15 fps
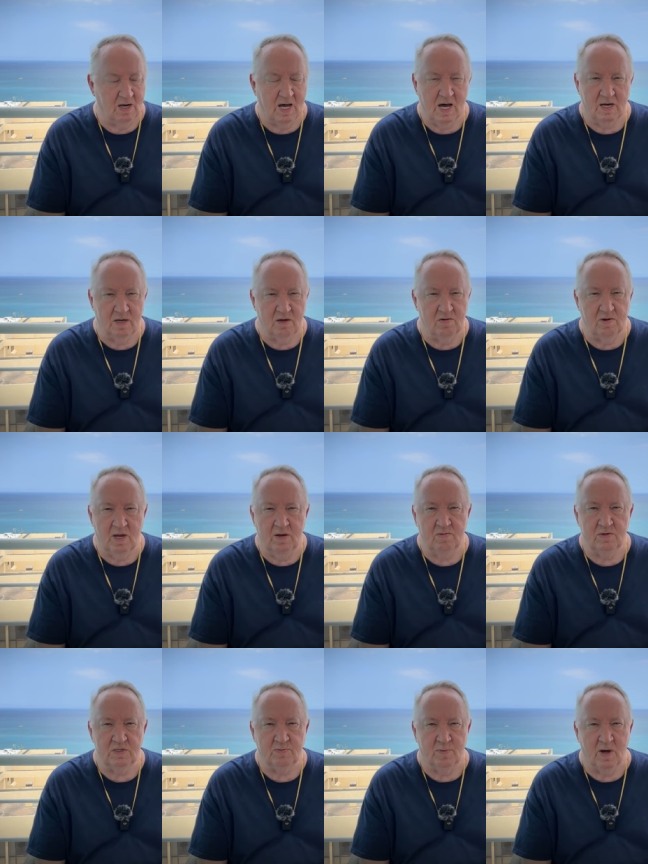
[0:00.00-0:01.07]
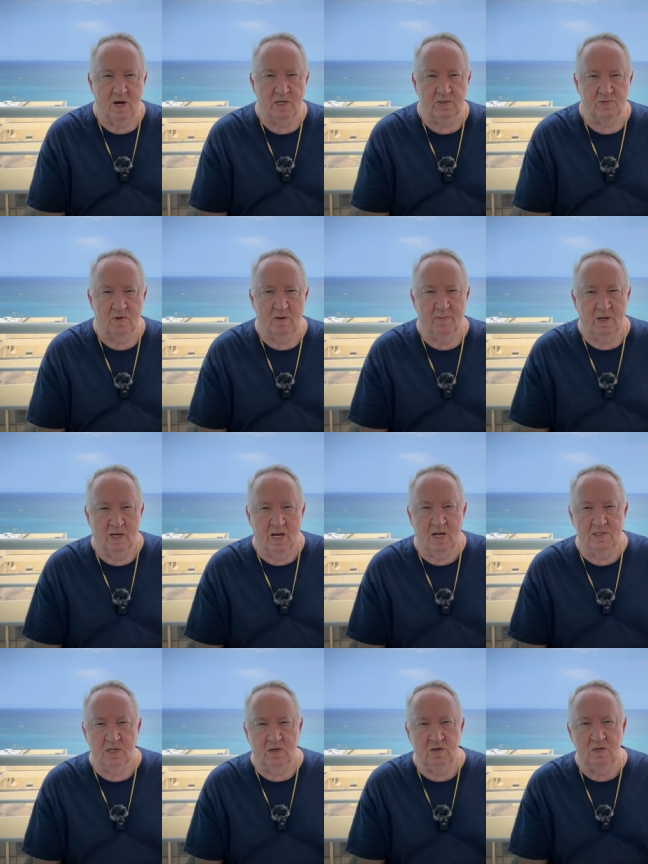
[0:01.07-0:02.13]
lot of great response from it.
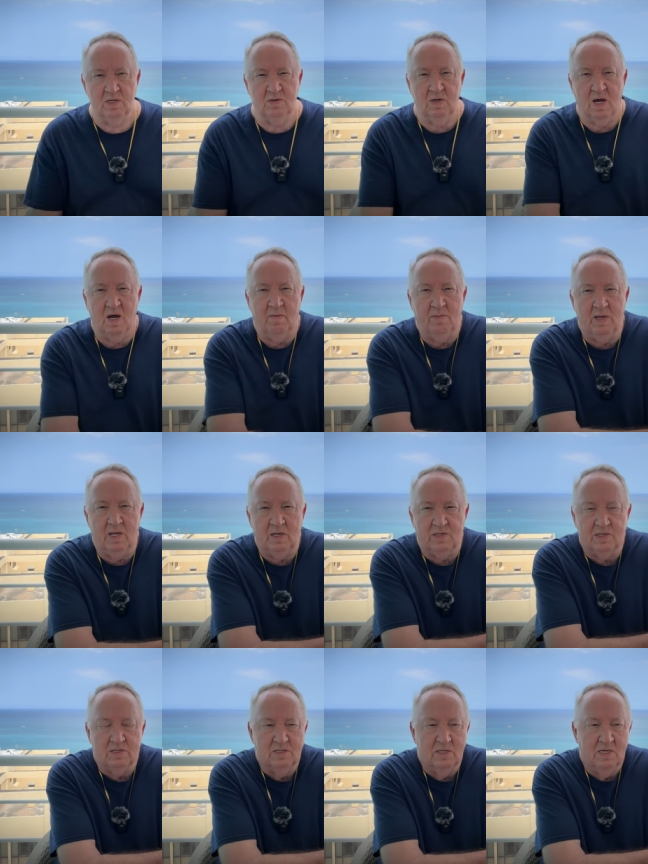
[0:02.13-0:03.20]
Lots of good comments.